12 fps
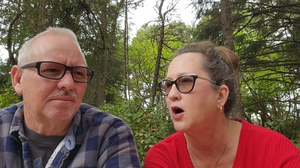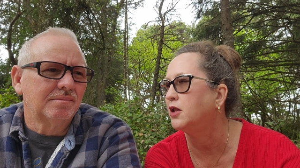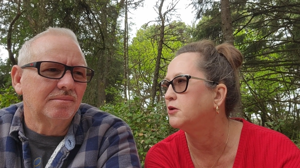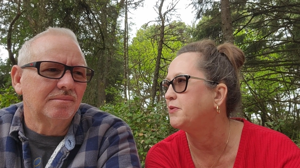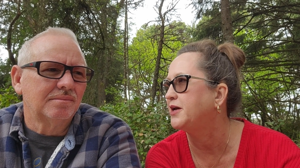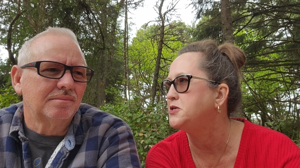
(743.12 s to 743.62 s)

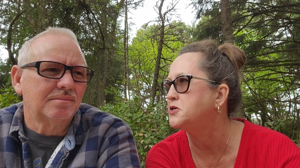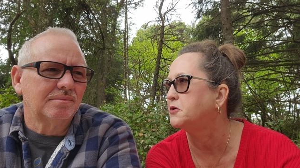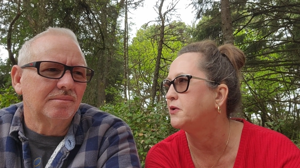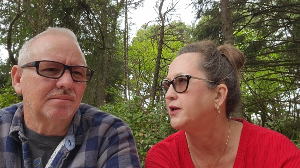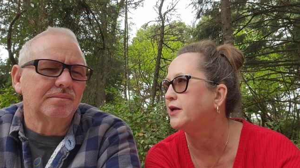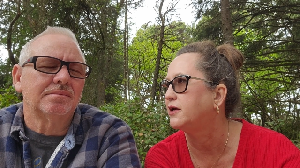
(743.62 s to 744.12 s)

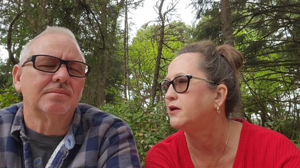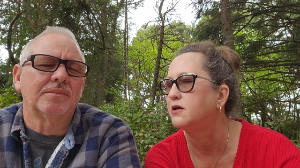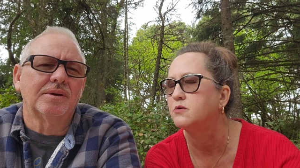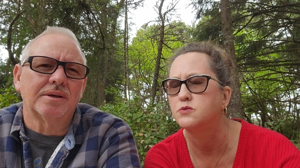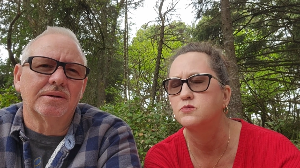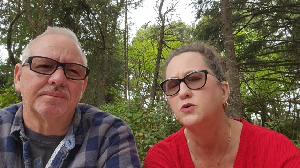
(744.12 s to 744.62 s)
Speaker 1: jalapeno in it.
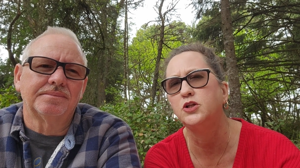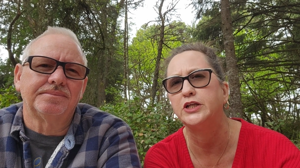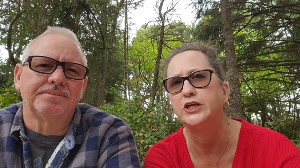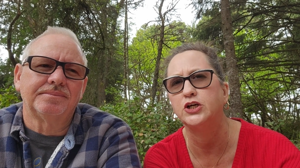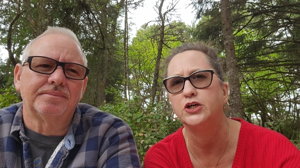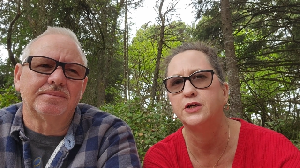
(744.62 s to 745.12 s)
Yeah.
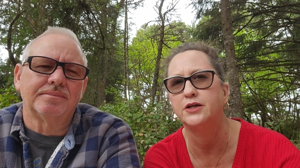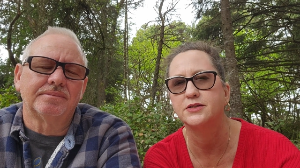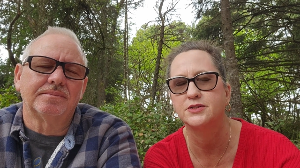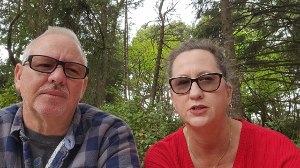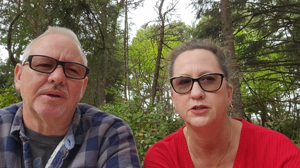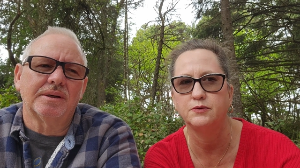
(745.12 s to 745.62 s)
Really good.
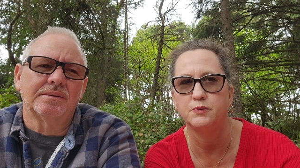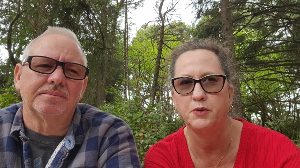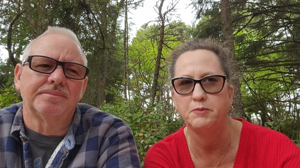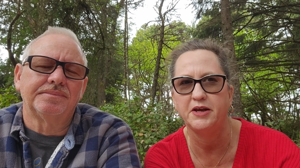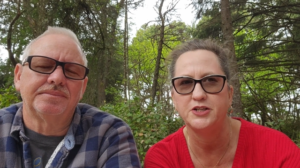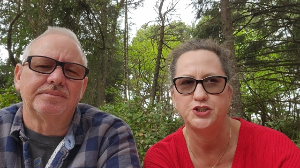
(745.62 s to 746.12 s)
It's good. Yeah.
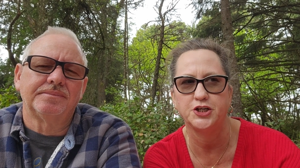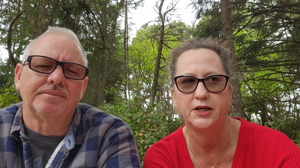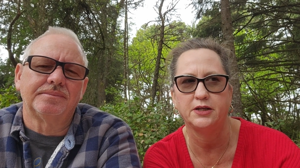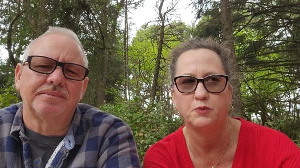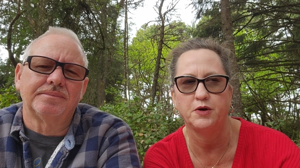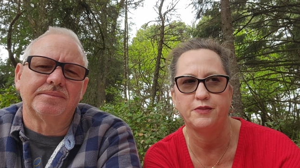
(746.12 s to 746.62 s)
We made
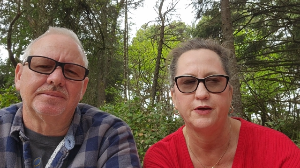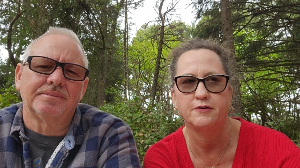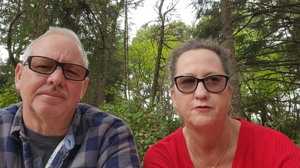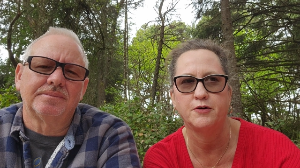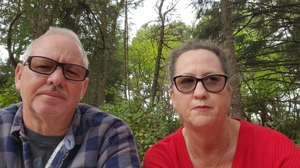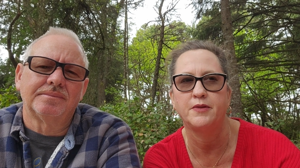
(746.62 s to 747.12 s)
chicken with
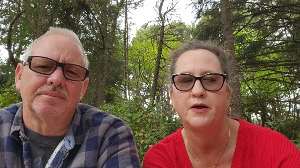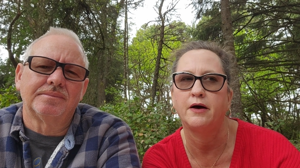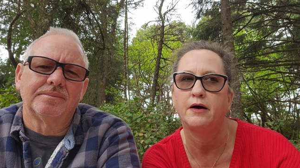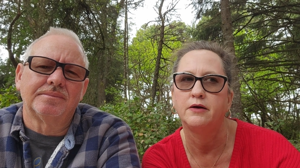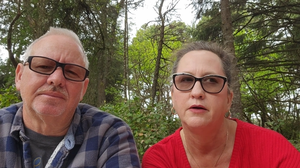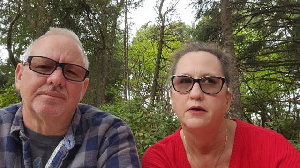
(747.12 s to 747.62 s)
it from
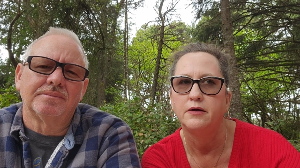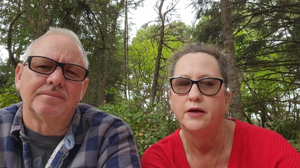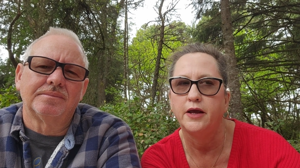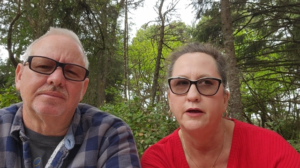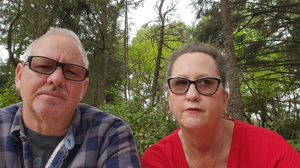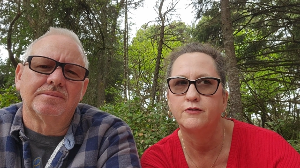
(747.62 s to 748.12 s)
the
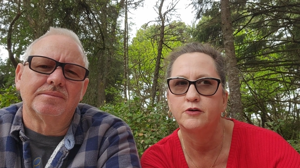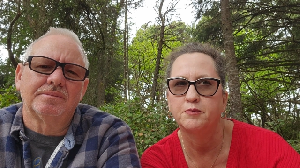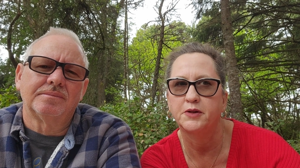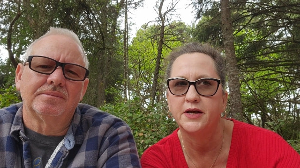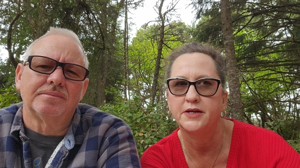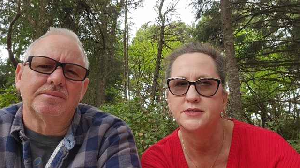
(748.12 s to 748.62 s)

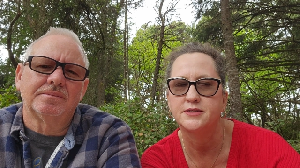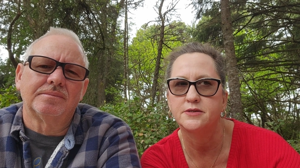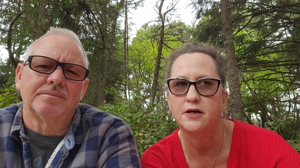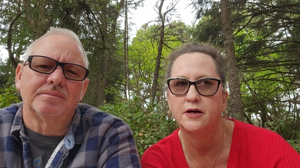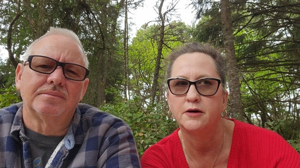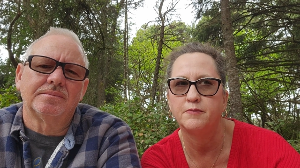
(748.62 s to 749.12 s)
Hanford
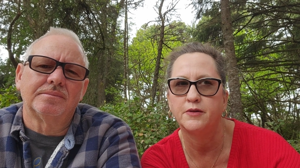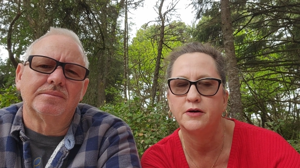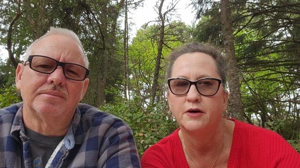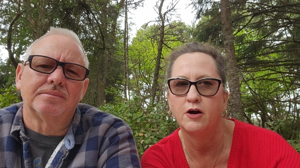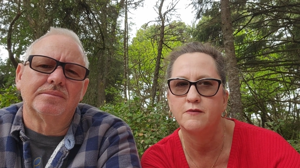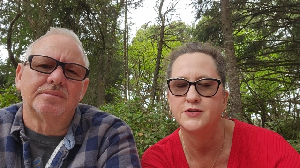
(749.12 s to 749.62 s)
place, um,
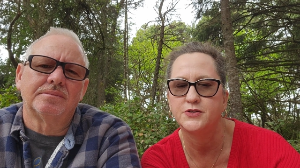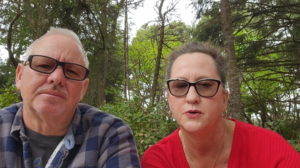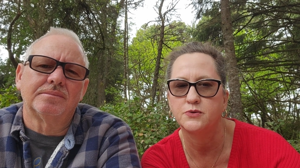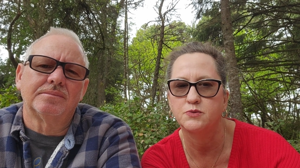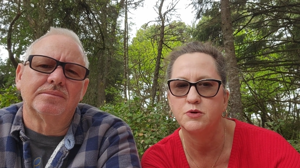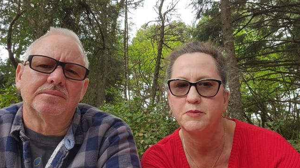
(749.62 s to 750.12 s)
the Harvest
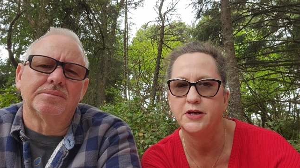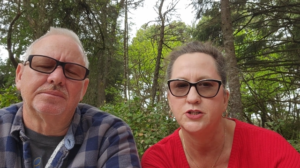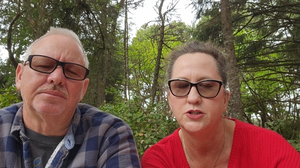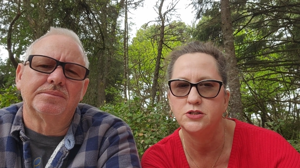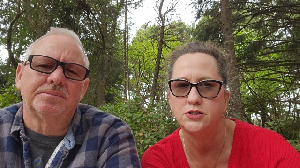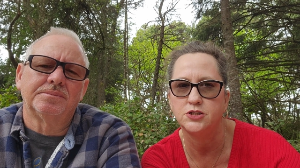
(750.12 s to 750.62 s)
Host. We
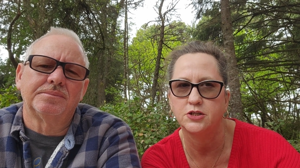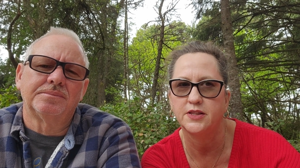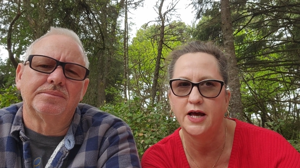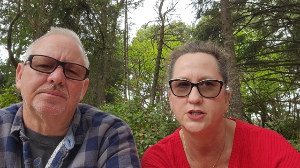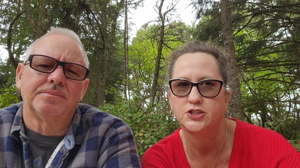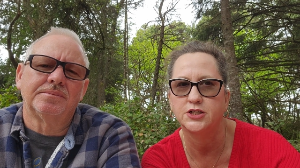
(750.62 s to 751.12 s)
made
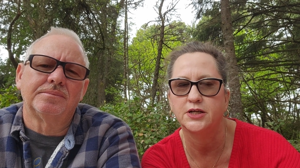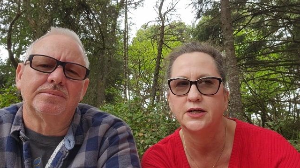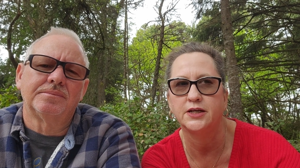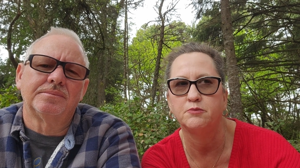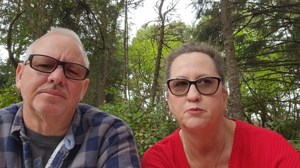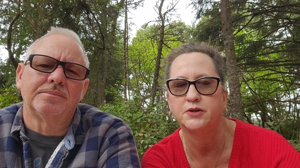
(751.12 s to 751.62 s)
took that
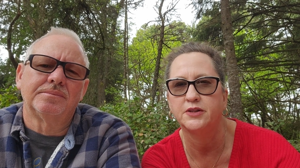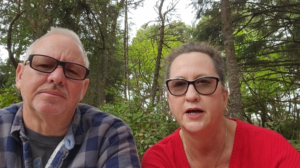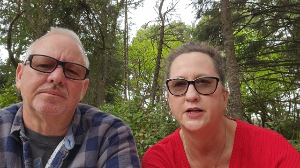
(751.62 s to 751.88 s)
chicken and put